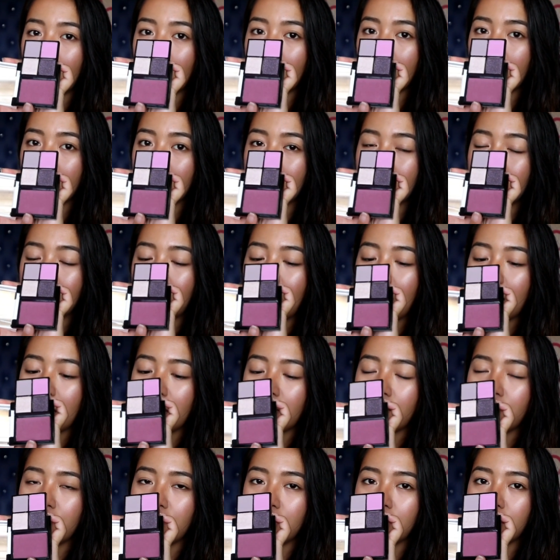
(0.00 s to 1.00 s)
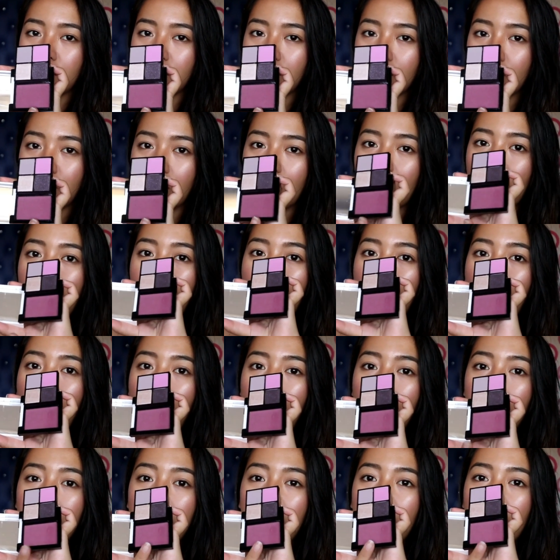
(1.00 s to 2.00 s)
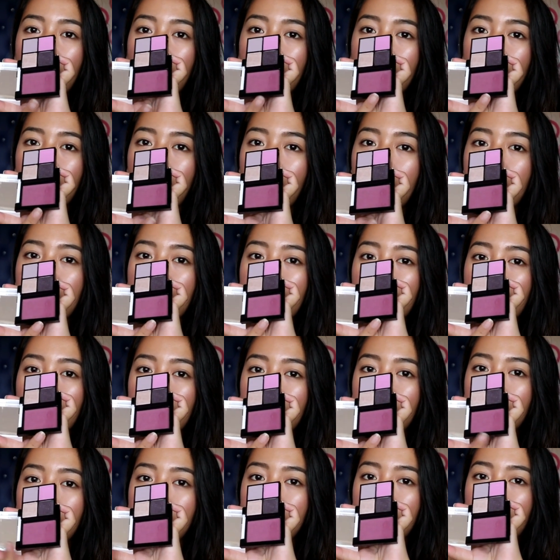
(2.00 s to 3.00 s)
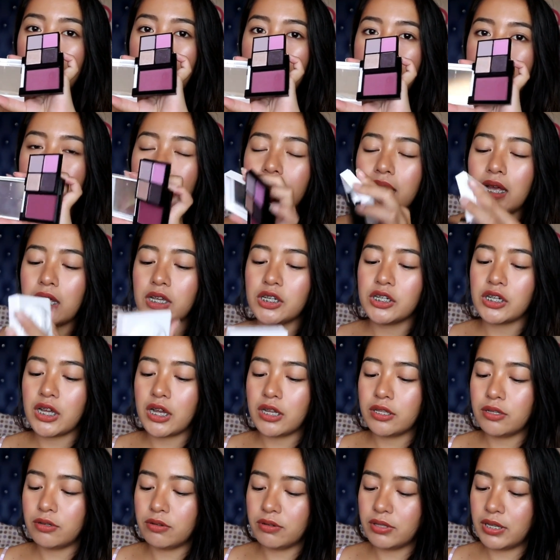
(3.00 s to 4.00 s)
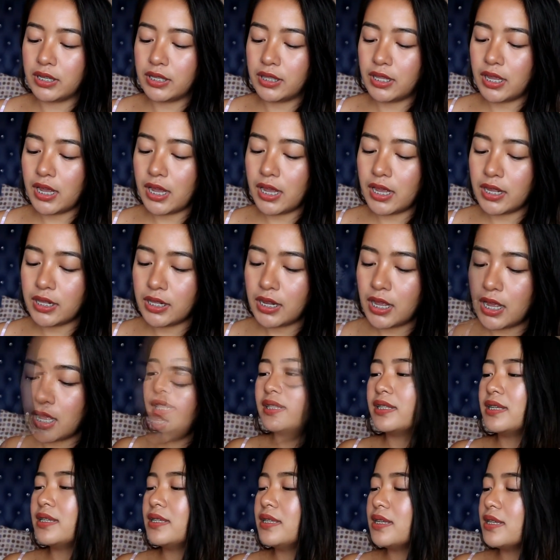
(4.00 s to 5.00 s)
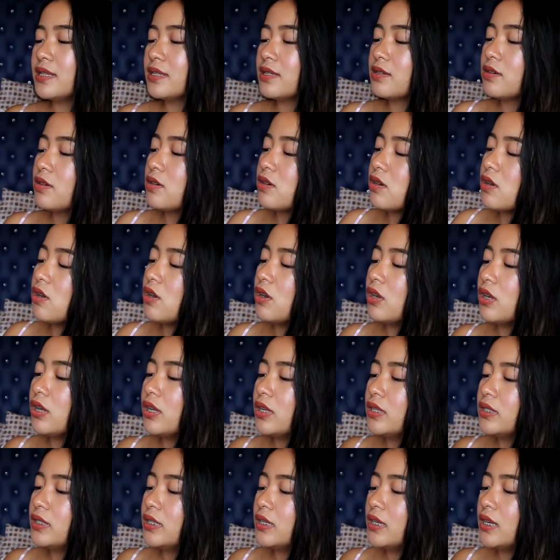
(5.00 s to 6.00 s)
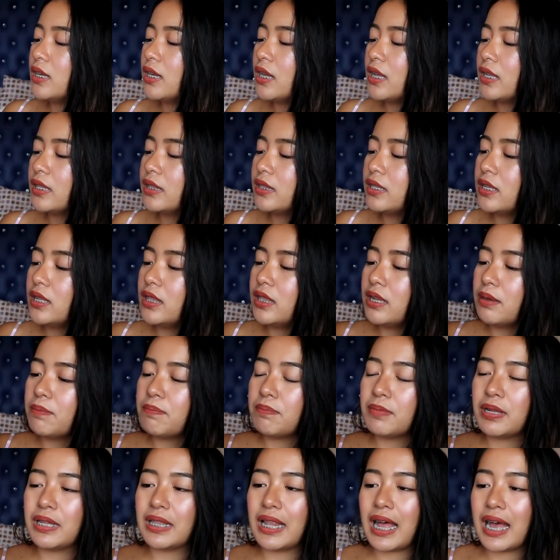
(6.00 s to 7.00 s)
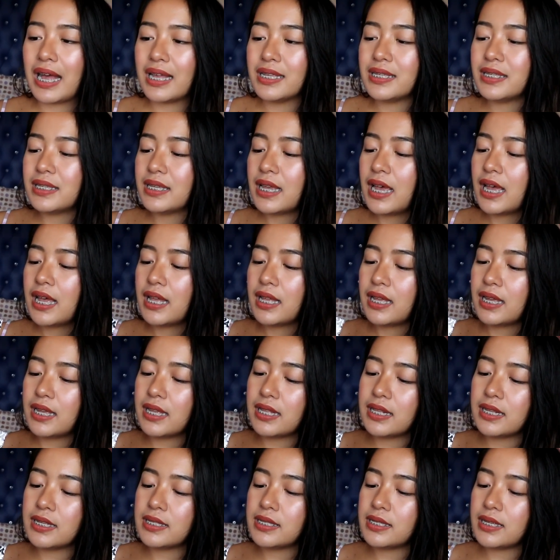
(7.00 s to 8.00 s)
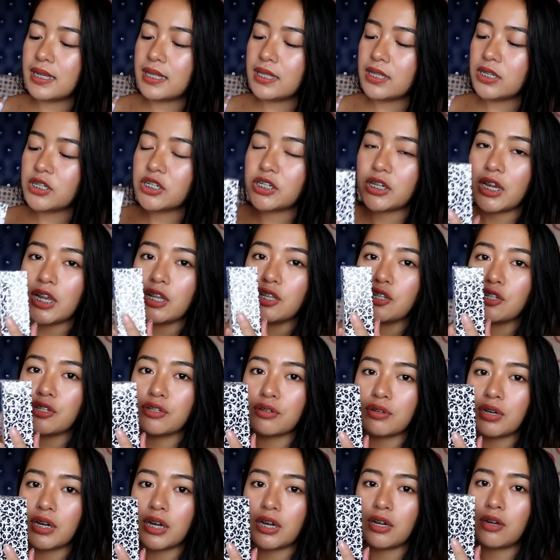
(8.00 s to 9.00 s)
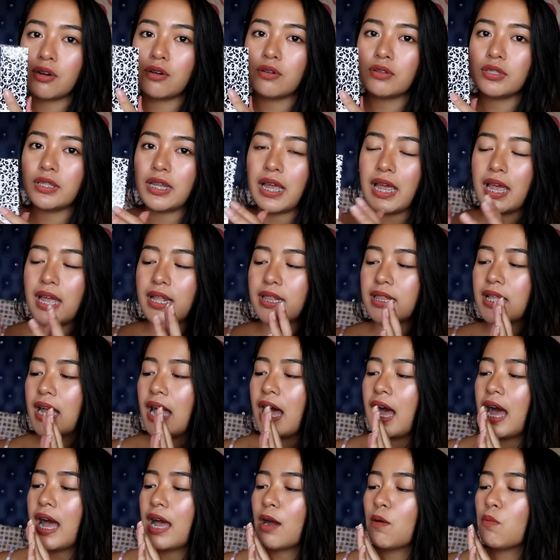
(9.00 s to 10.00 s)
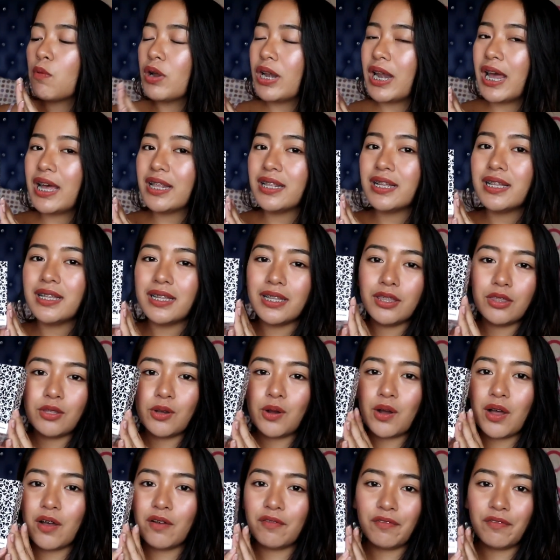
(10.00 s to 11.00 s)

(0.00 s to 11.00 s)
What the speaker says: dark niya sa akin for sure. But I think I'm gonna use it as an eyeshadow na din. This is called the Lip Glass, and it's in the shade Sugar Coat. And wala na nitong